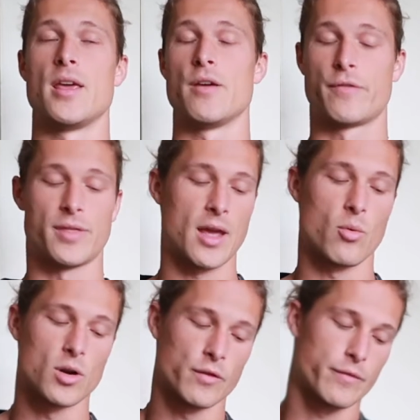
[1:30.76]
if they
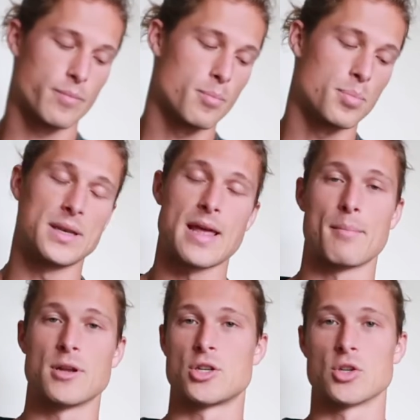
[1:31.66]
would have been
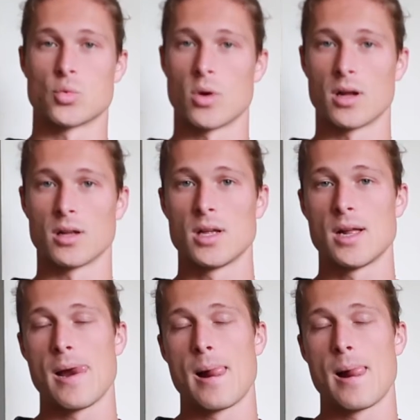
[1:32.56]
damaged as well.